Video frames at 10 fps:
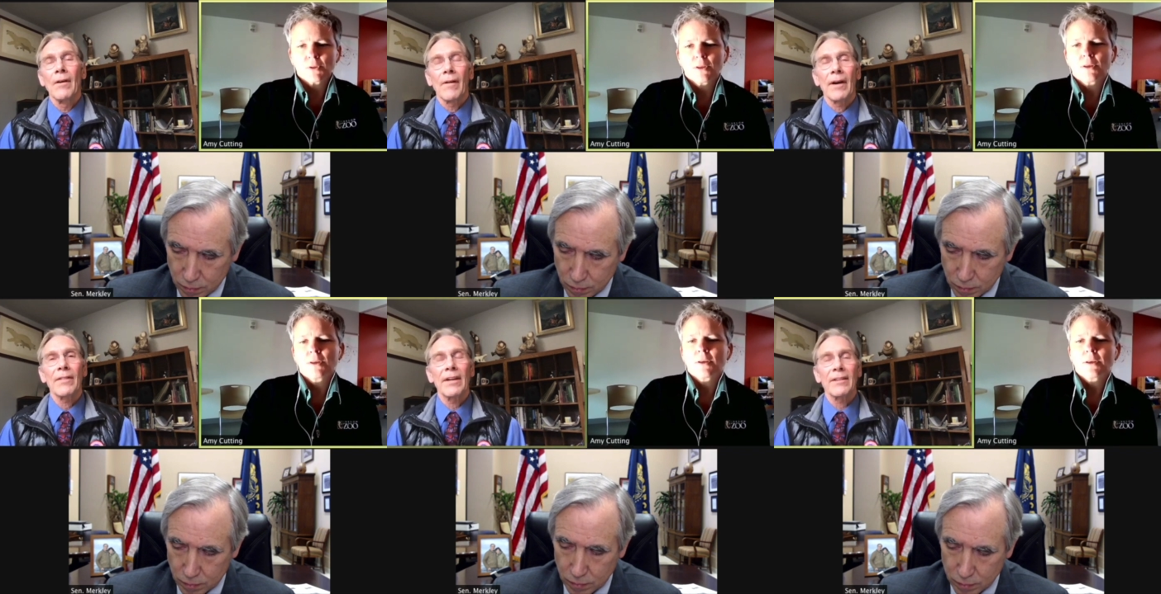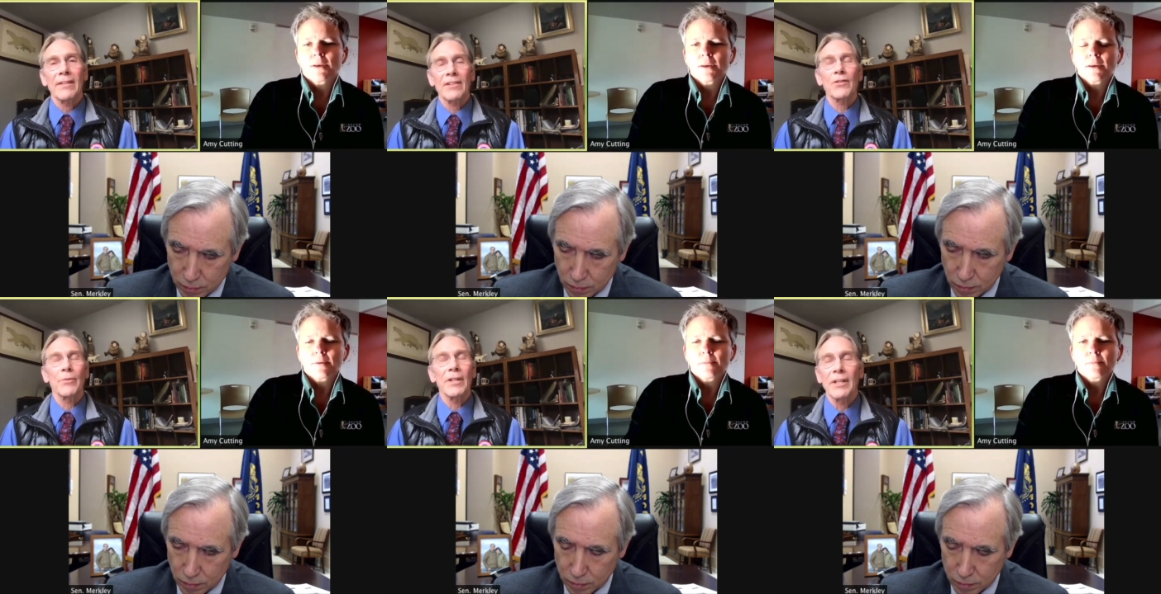Speaker 1: I think
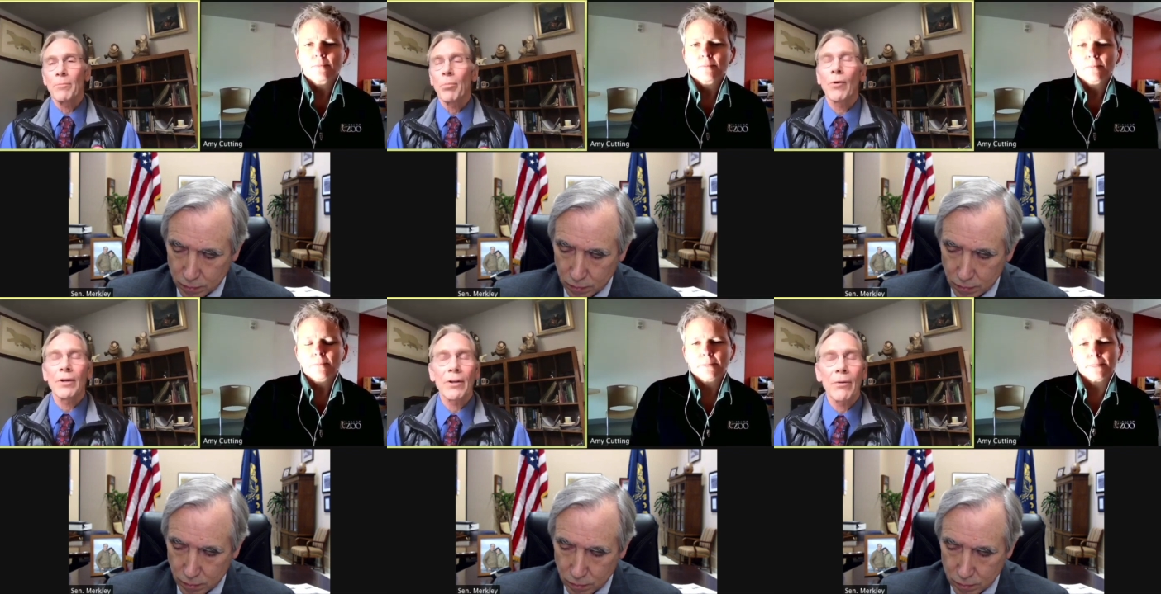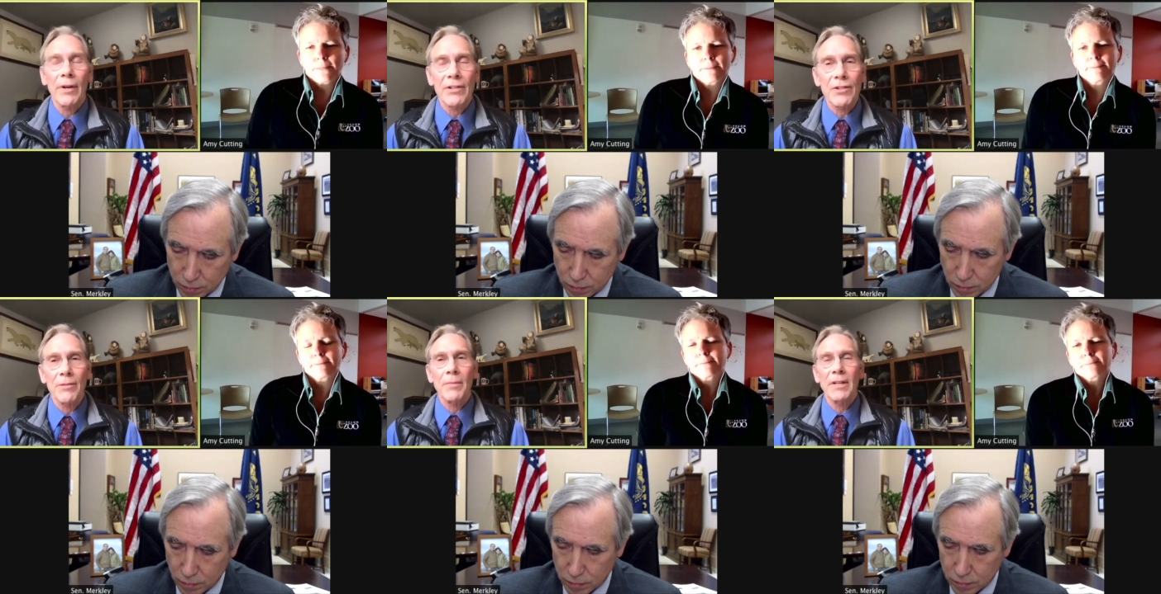that's a really important
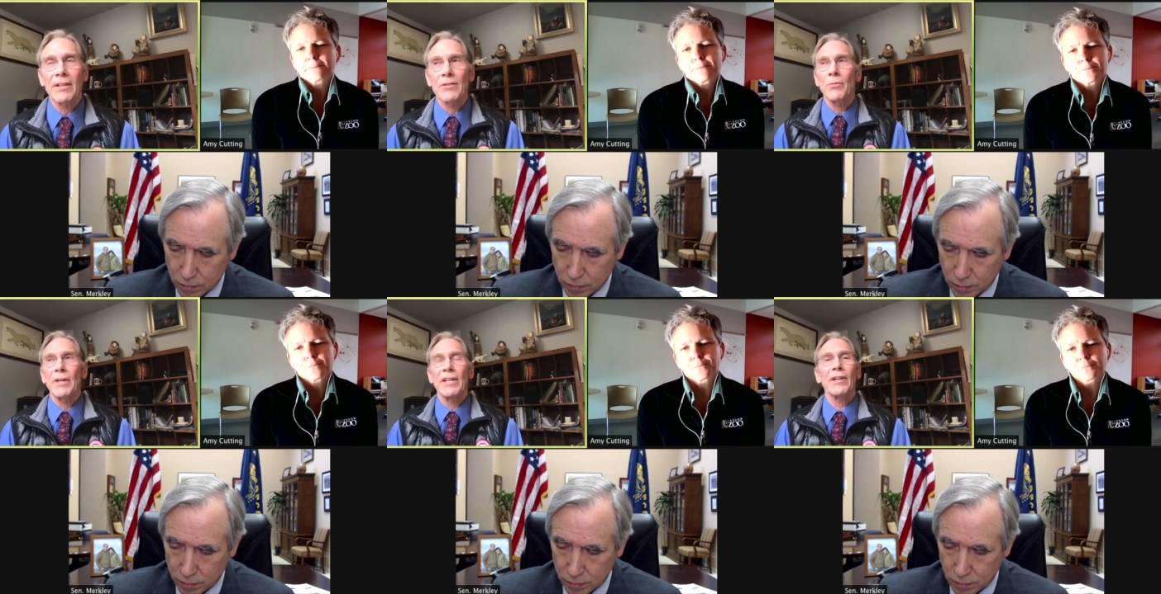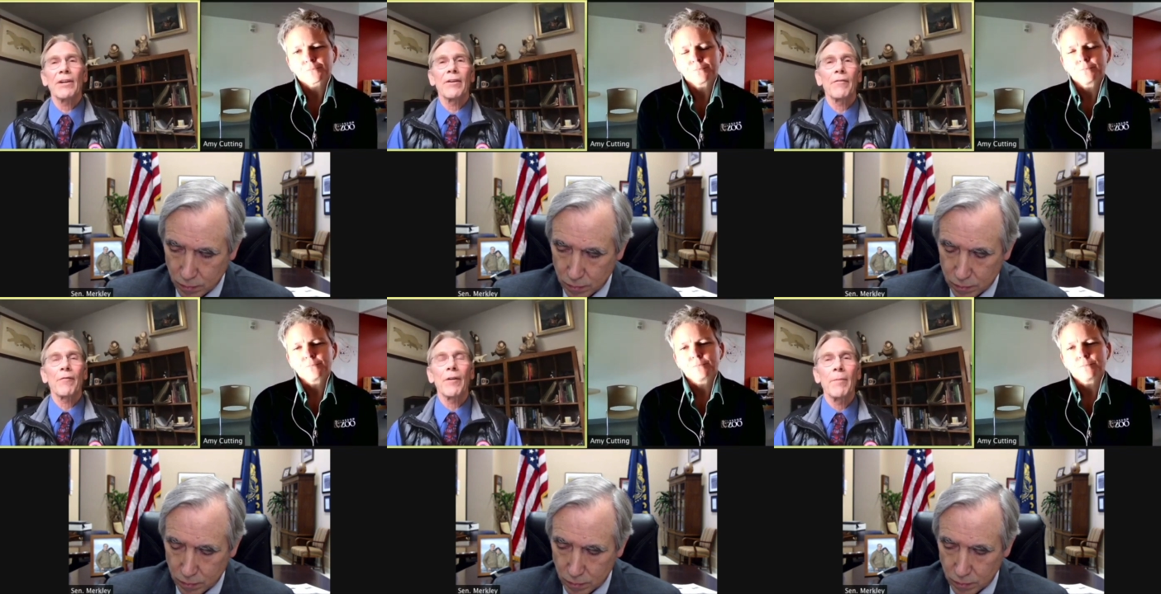question because we
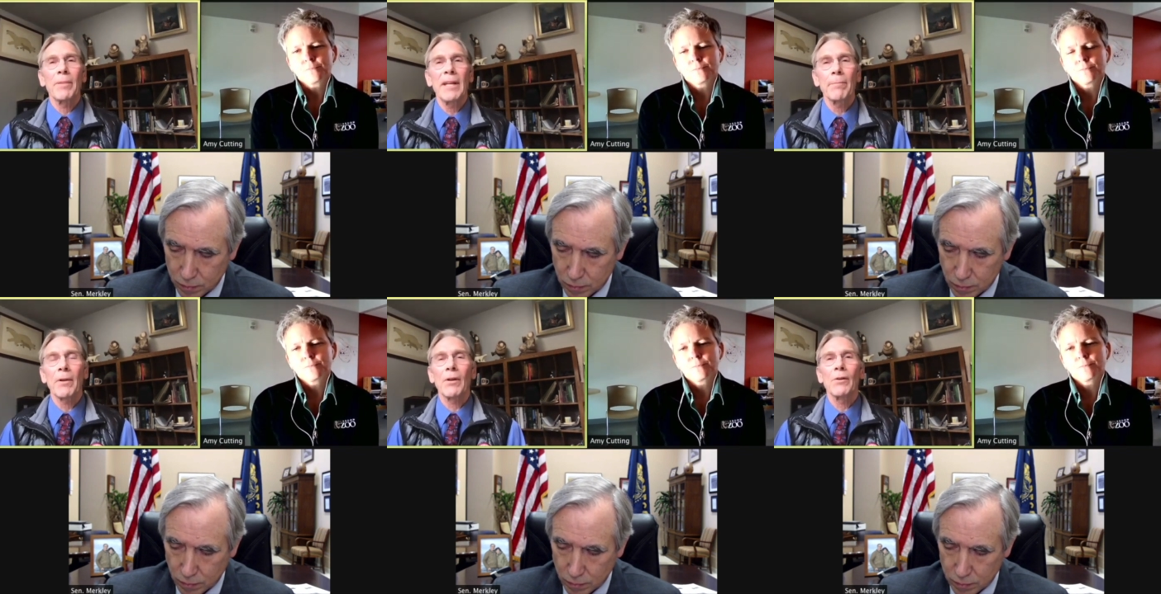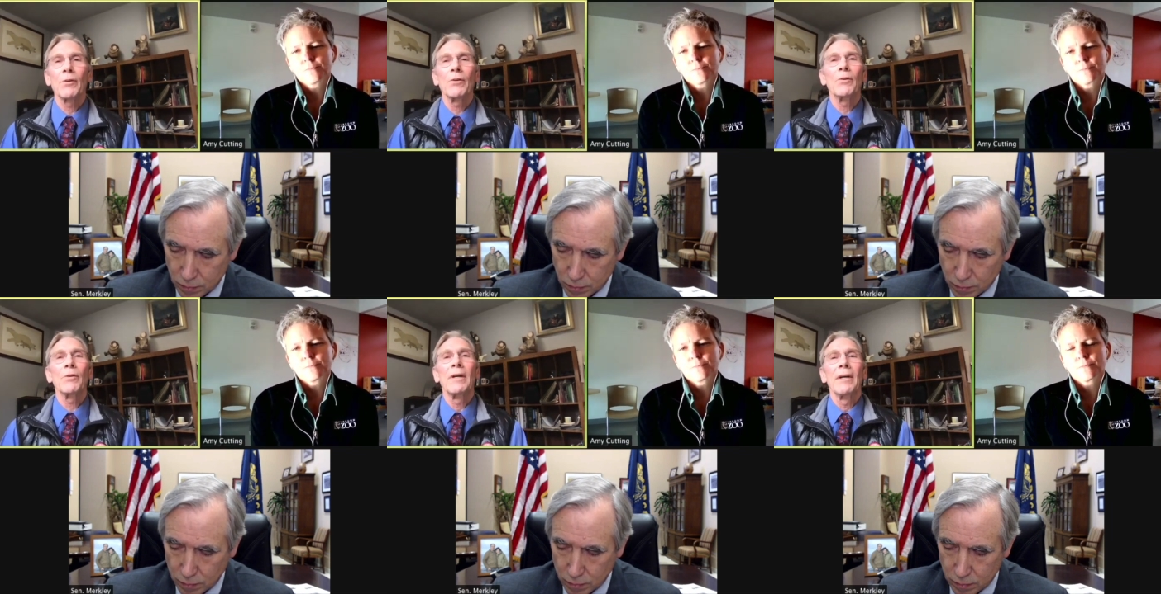hear from people
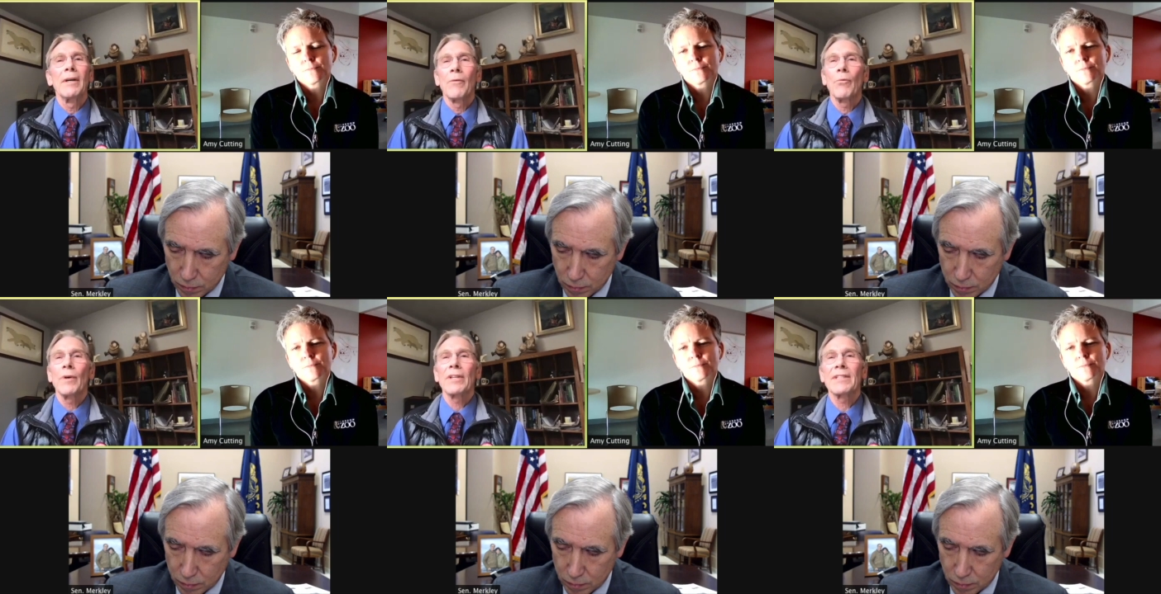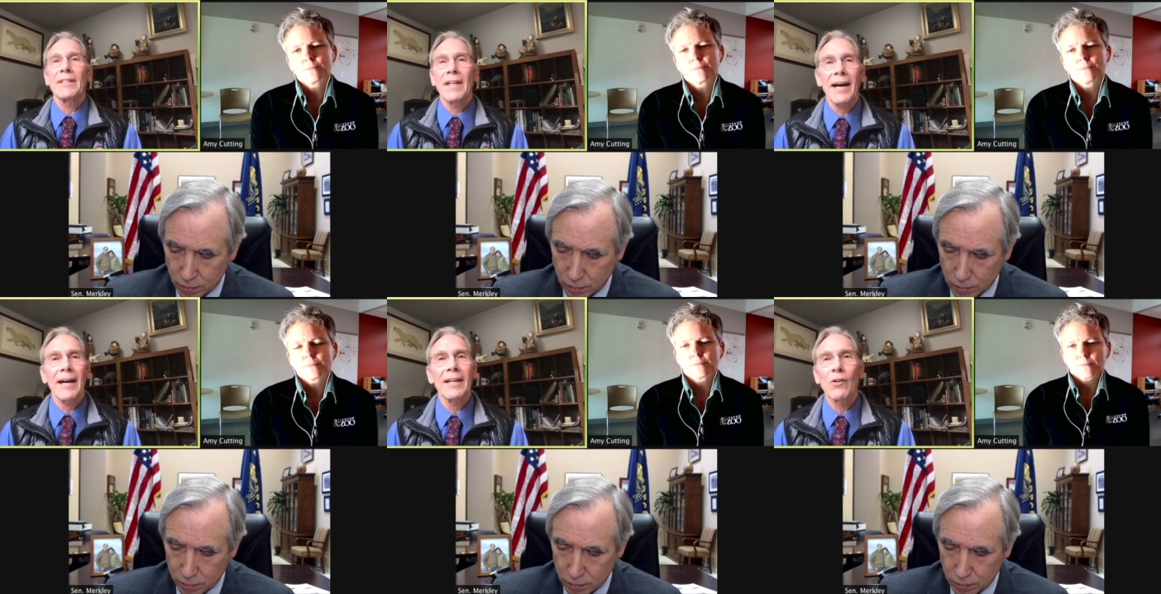who would
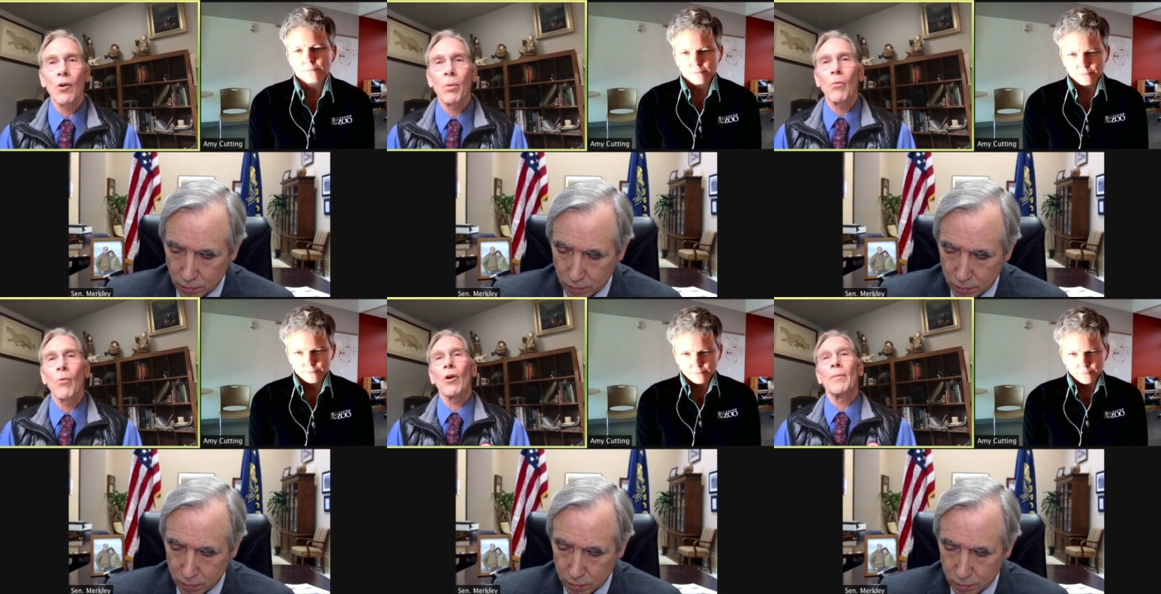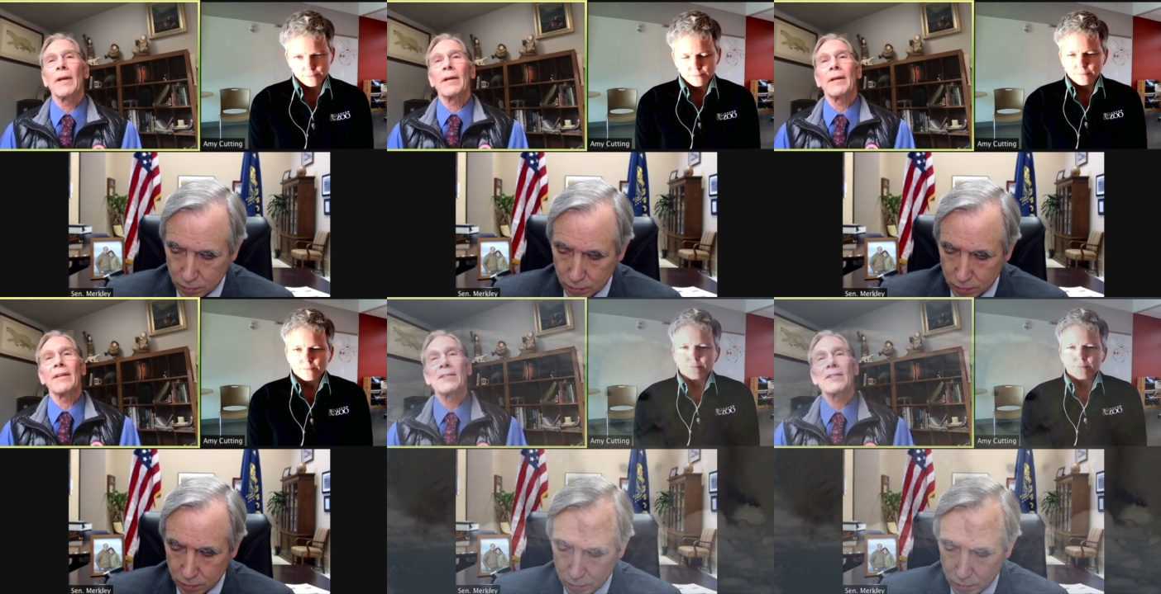deny global warming and